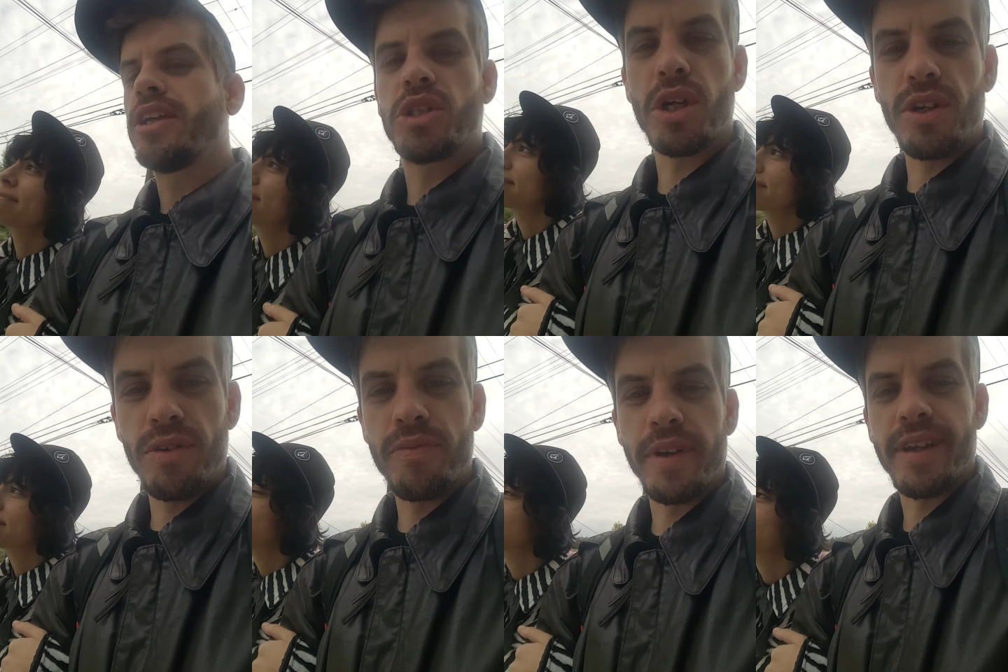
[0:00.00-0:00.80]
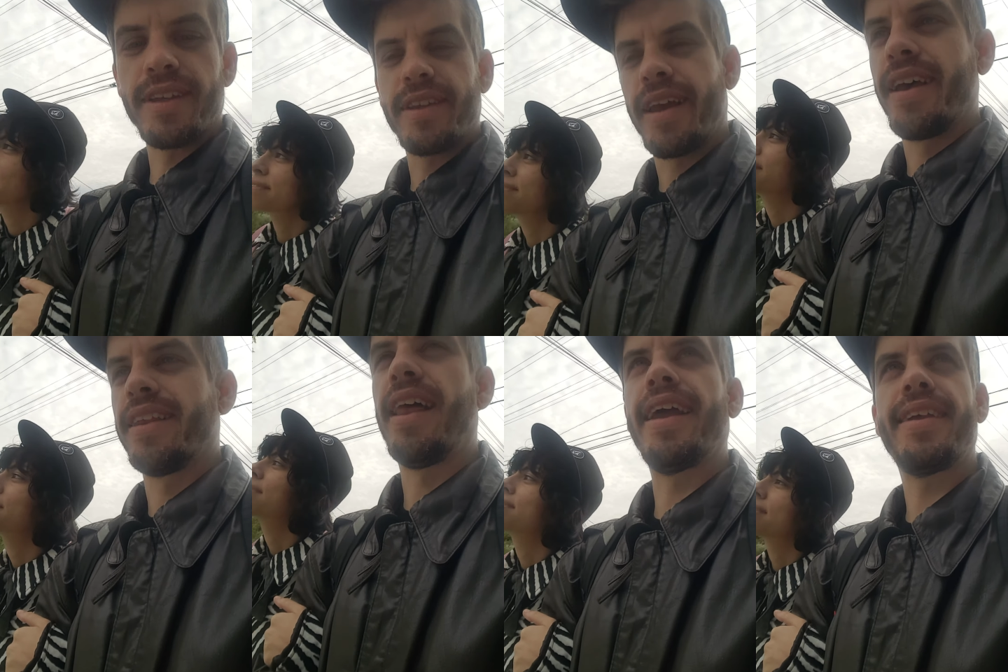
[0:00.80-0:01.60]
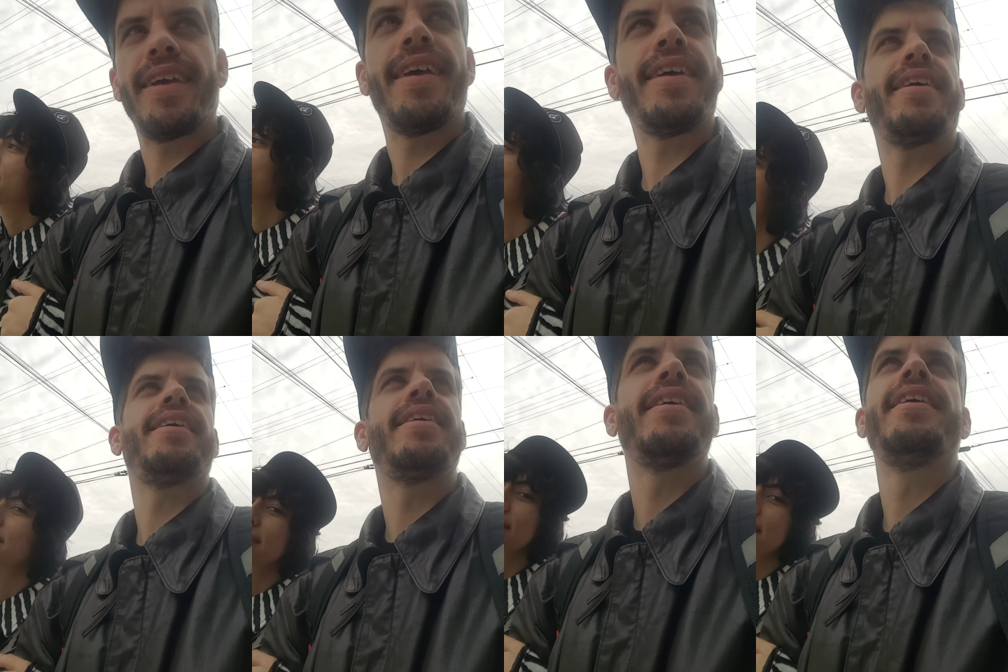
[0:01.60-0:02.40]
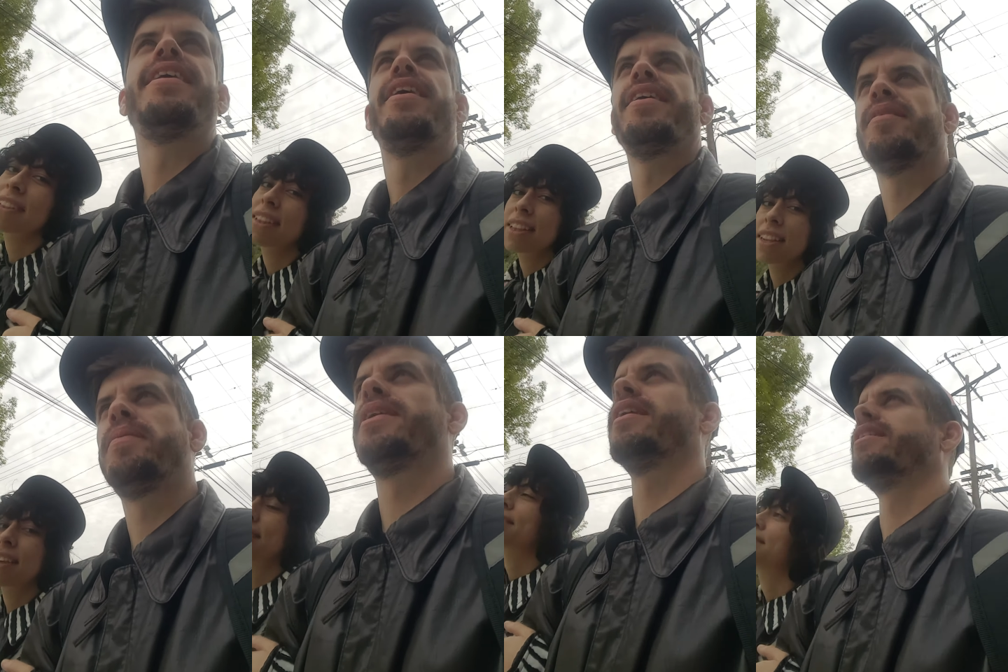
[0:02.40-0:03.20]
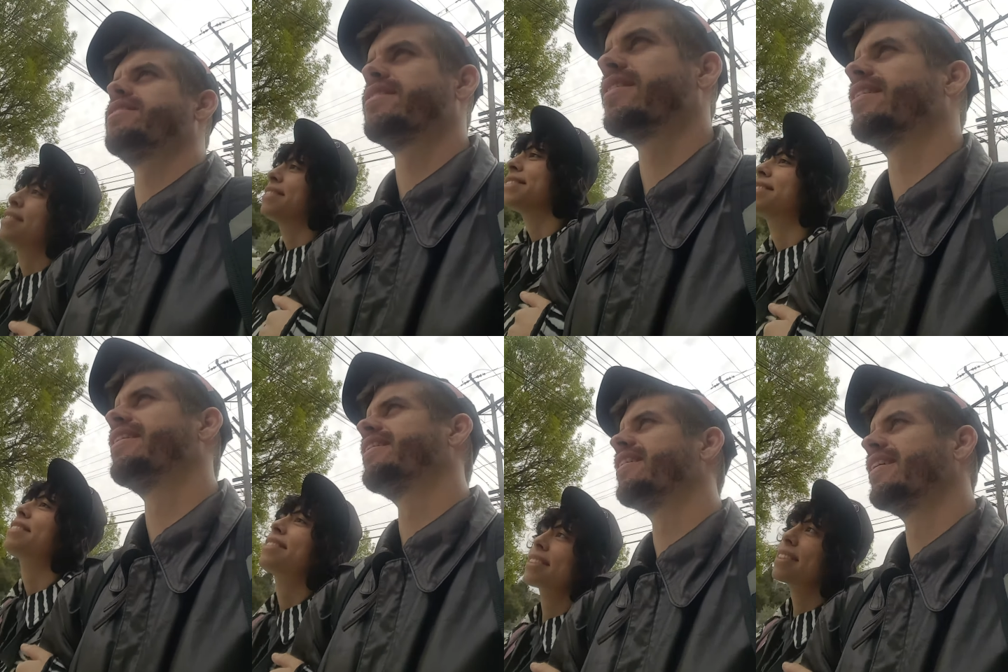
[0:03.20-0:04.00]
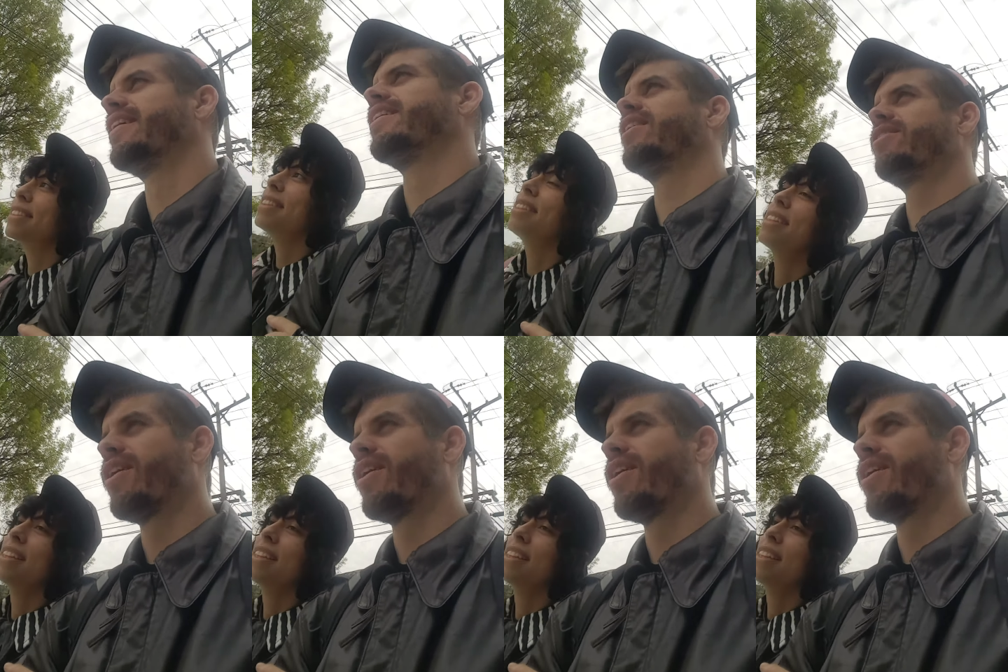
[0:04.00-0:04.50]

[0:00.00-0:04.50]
Make sure you freaking uh, like it because you